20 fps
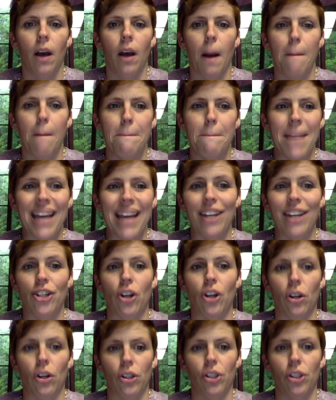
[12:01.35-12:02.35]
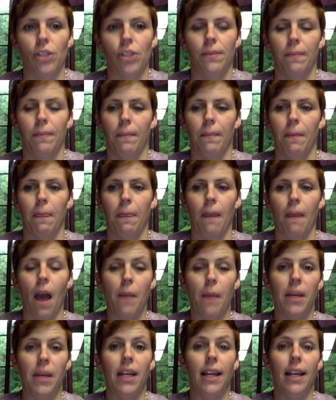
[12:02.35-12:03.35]
a megachurch.
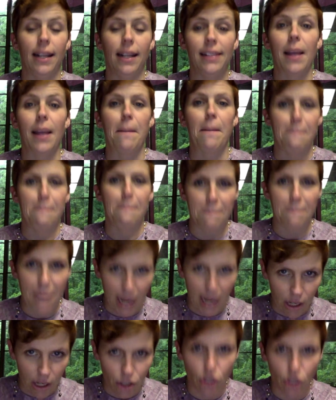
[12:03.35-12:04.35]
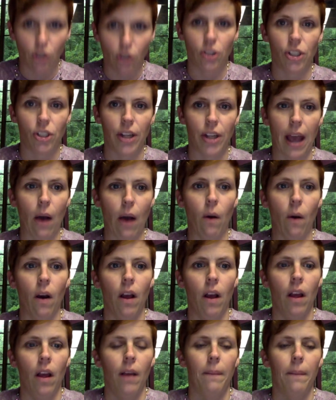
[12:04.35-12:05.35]
I mean, it is a megachurch now.
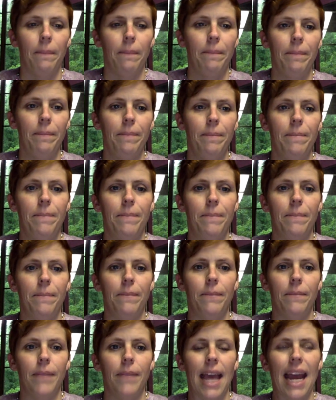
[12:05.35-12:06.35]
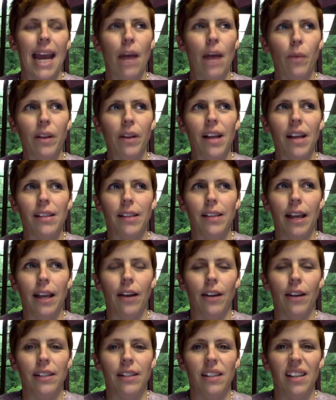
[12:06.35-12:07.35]
And I realized
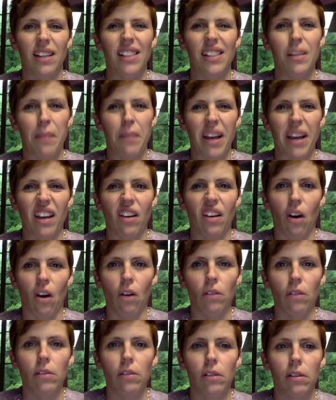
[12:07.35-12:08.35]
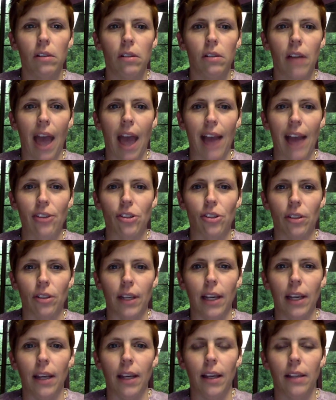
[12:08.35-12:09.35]
later it's a mega cult,
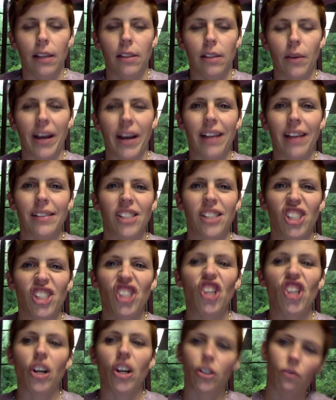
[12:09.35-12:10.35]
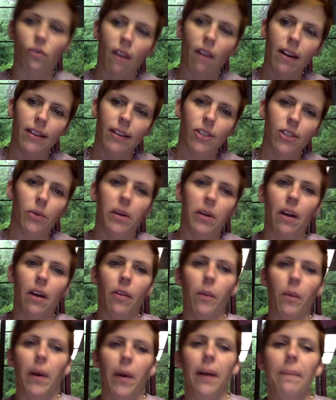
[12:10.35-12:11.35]
actually. So I got sucked right into
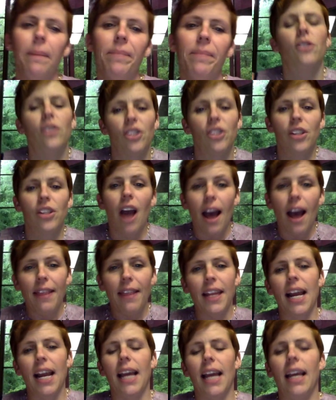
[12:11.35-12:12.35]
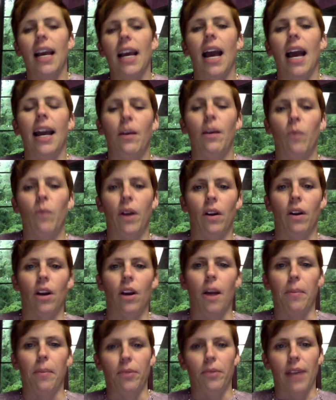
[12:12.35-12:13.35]
another one. This guy that I went on a
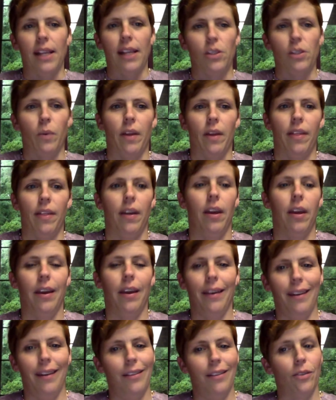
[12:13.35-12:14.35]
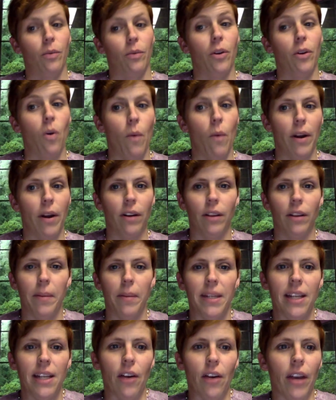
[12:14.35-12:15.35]
couple dates with, he's a real winner, let me
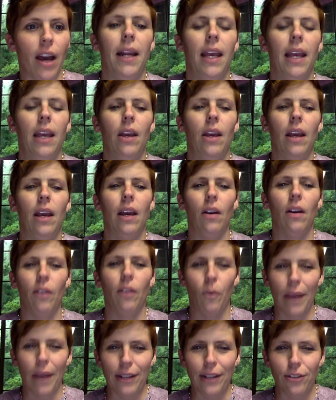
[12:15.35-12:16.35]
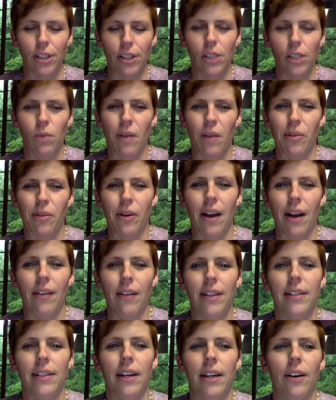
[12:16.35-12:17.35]
tell you. He hit on the waitress while we were out
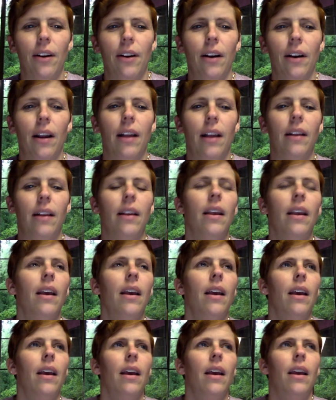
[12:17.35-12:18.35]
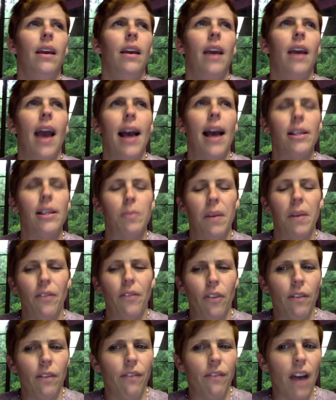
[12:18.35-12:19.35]
at dinner, and he asked me
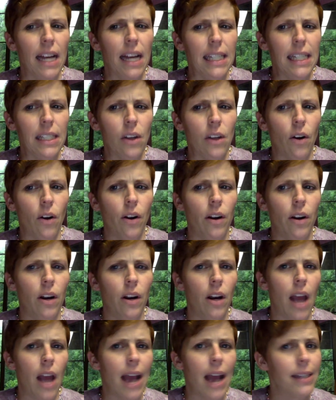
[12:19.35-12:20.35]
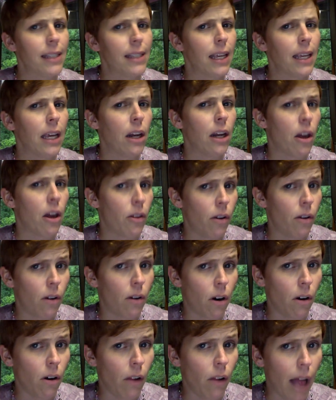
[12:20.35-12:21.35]
for advice on asking another
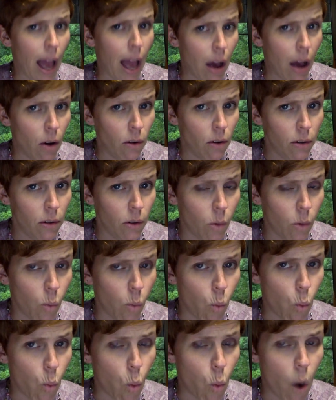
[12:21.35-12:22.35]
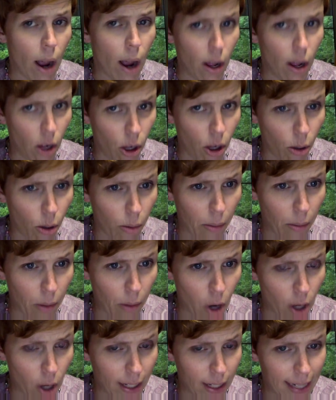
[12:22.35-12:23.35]
girl out while we
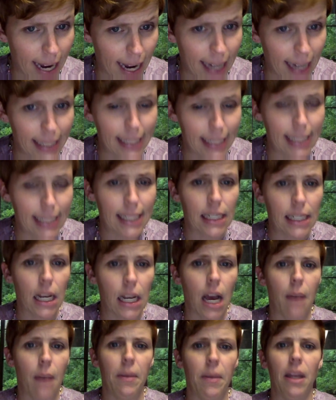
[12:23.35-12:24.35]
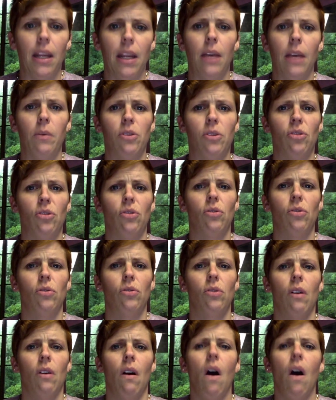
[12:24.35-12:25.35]
were on a date. I mean, he was
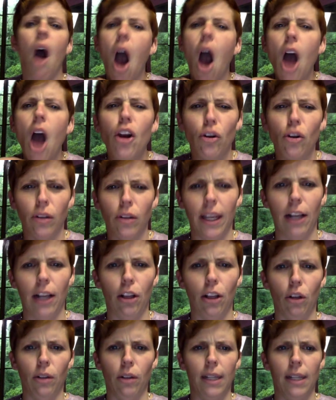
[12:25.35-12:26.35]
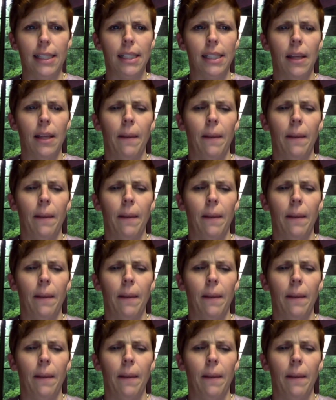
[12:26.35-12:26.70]
utterly clueless.